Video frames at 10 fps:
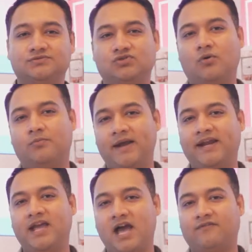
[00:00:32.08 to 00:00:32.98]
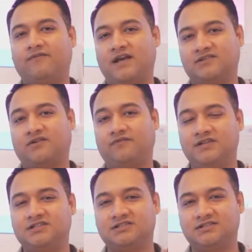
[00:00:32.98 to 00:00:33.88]
Though many have extra
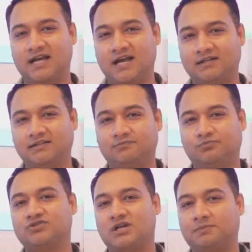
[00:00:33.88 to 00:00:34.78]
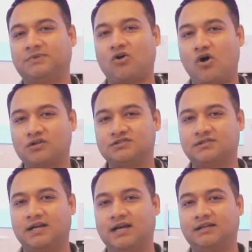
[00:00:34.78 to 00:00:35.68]
features that push up the cost
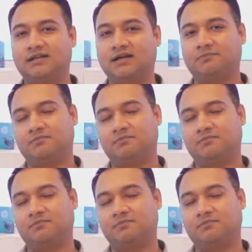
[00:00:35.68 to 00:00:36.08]
and the